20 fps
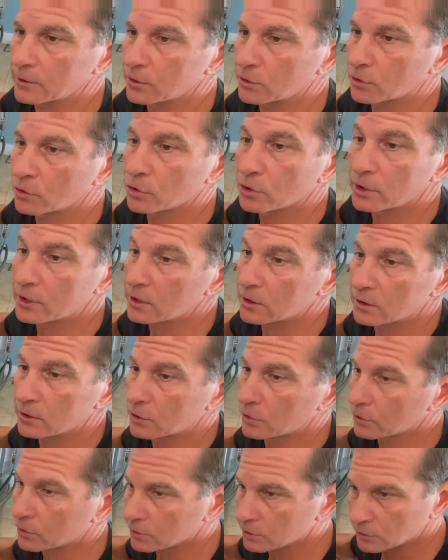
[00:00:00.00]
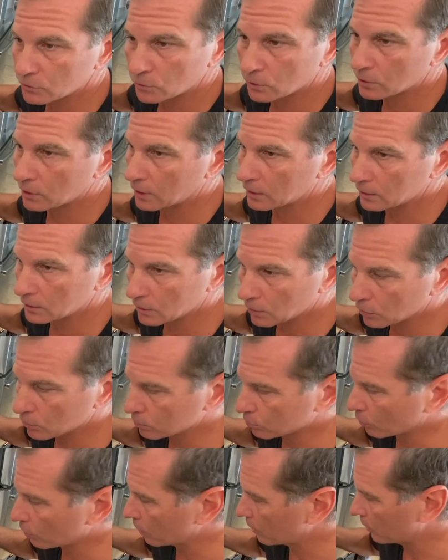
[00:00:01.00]
You could do it on low
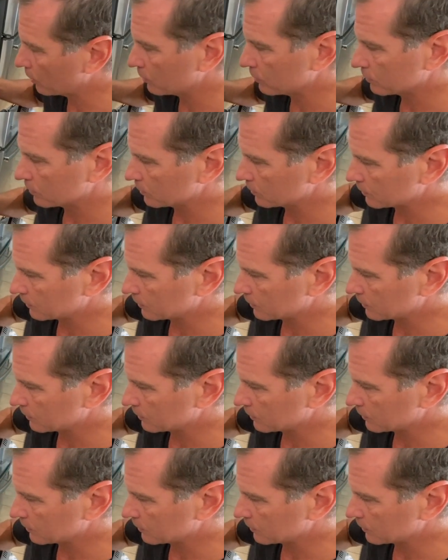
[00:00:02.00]
broil,